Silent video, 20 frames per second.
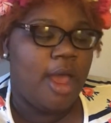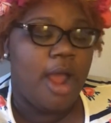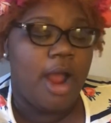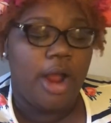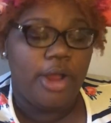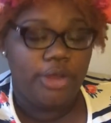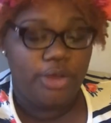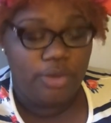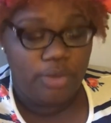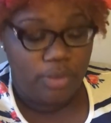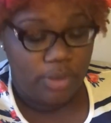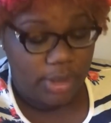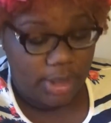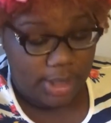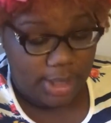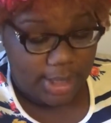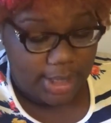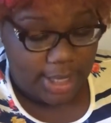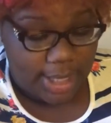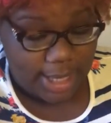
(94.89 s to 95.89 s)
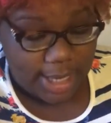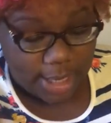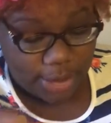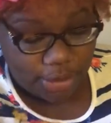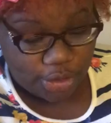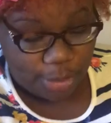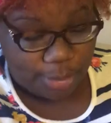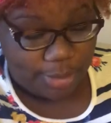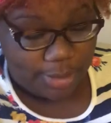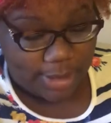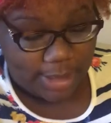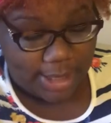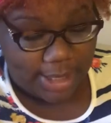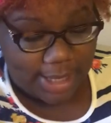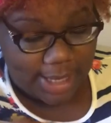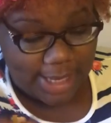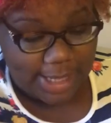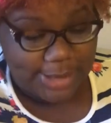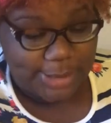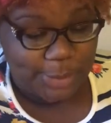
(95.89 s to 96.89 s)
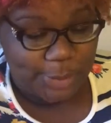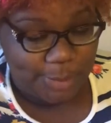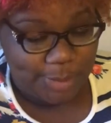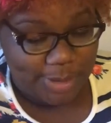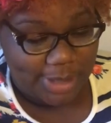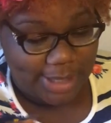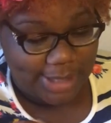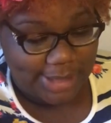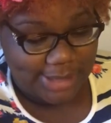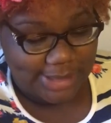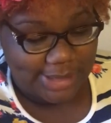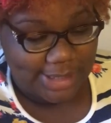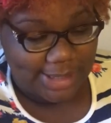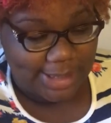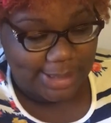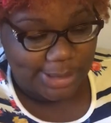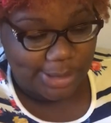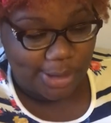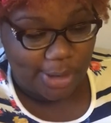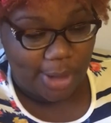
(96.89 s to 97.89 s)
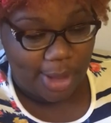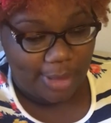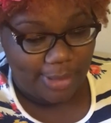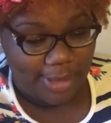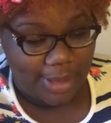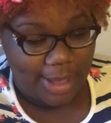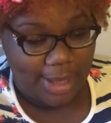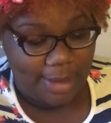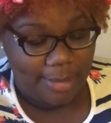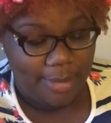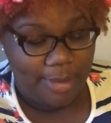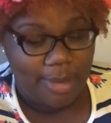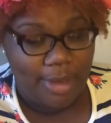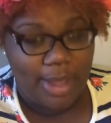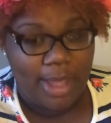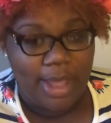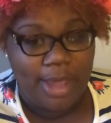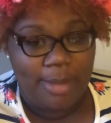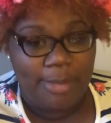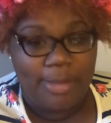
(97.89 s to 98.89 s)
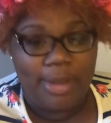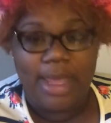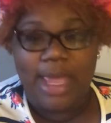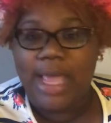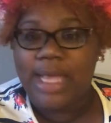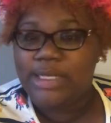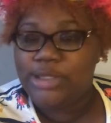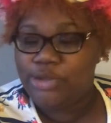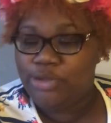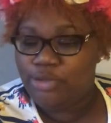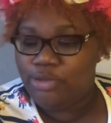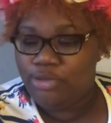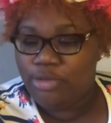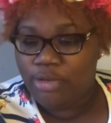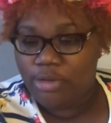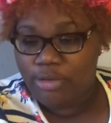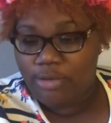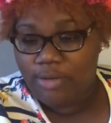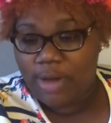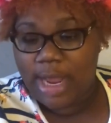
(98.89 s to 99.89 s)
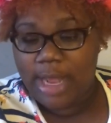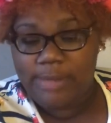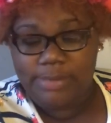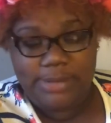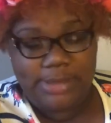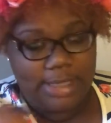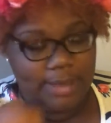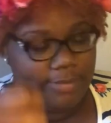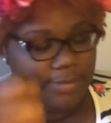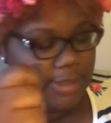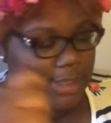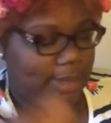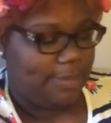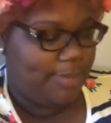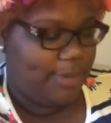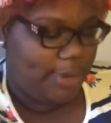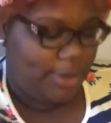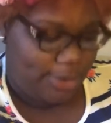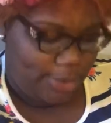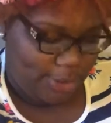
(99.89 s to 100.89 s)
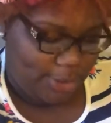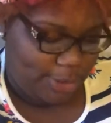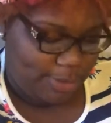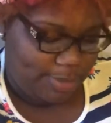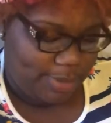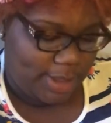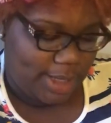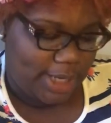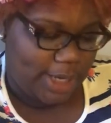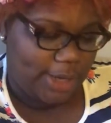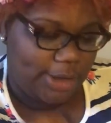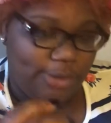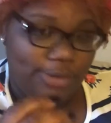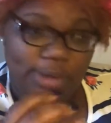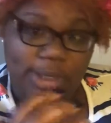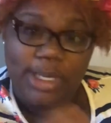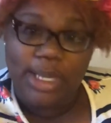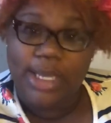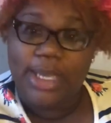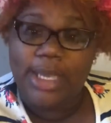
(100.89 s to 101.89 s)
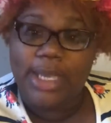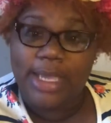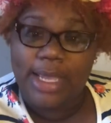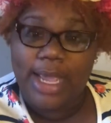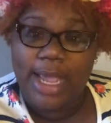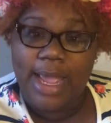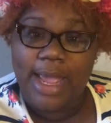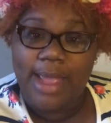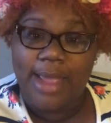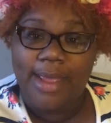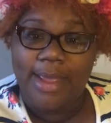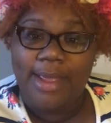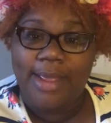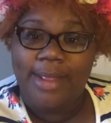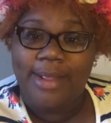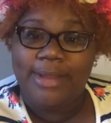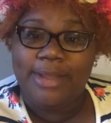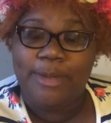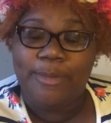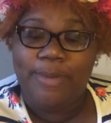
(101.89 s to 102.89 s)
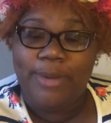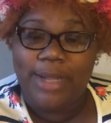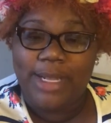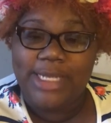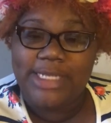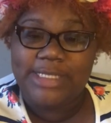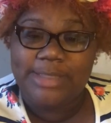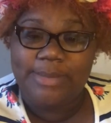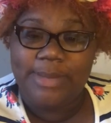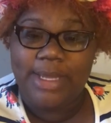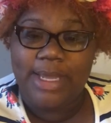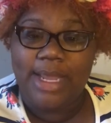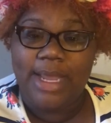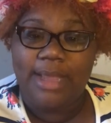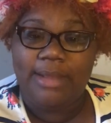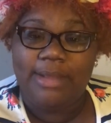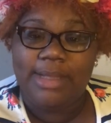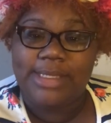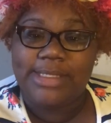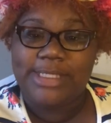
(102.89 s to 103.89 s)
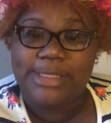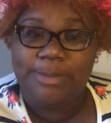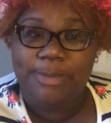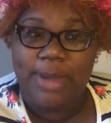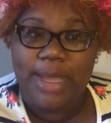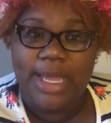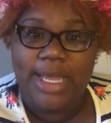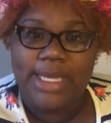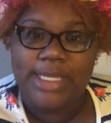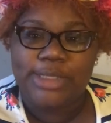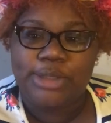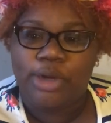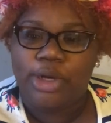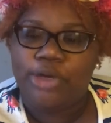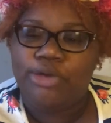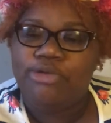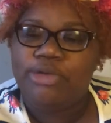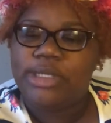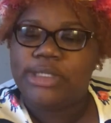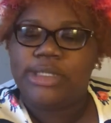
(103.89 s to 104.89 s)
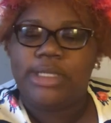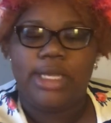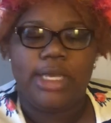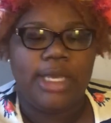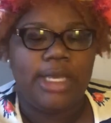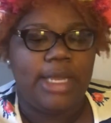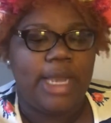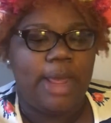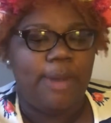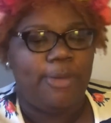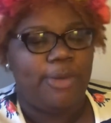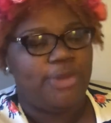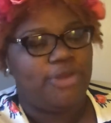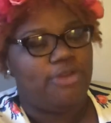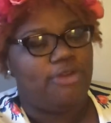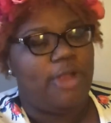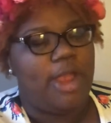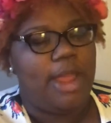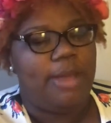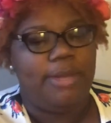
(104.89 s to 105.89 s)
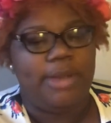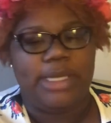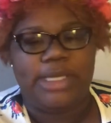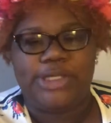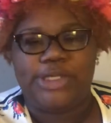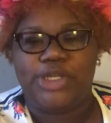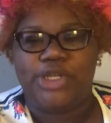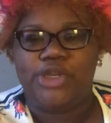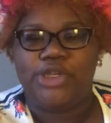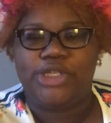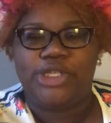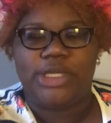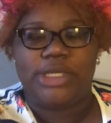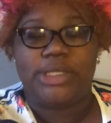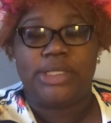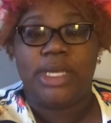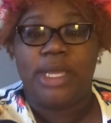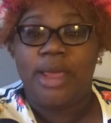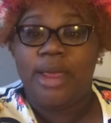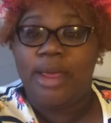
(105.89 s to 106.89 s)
are you looking at your plate as you place things on them? As you grab something and put it on your plate, are you looking at the placement and the space, or are you just looking at what you're grabbing? So you're just